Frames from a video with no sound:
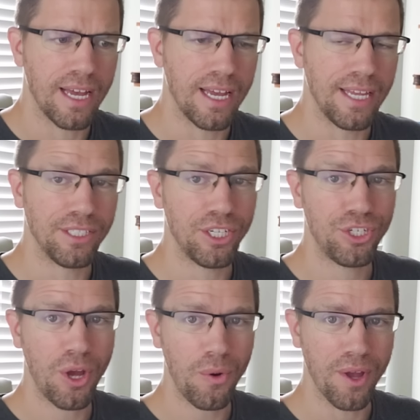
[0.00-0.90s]
Is it a
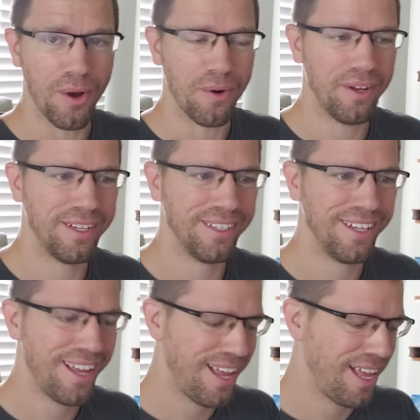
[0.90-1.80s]
Togo?
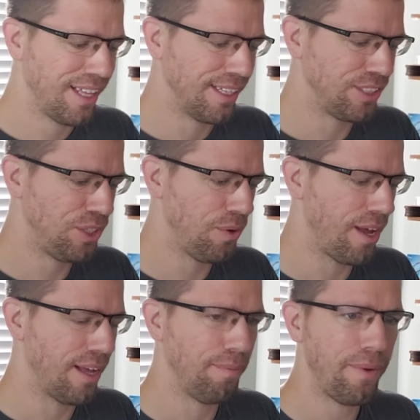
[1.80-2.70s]
Let's
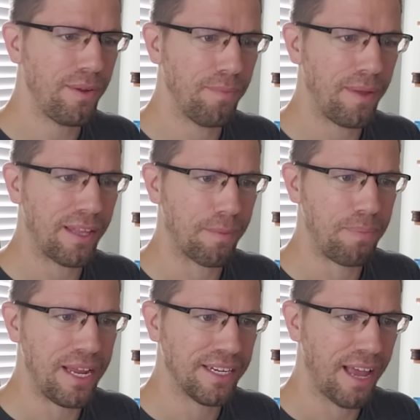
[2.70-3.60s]
do maybe like
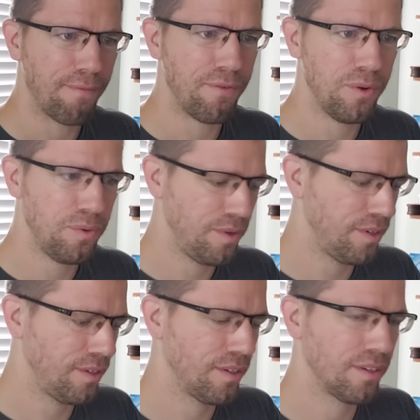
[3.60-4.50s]
Pink Typhoon.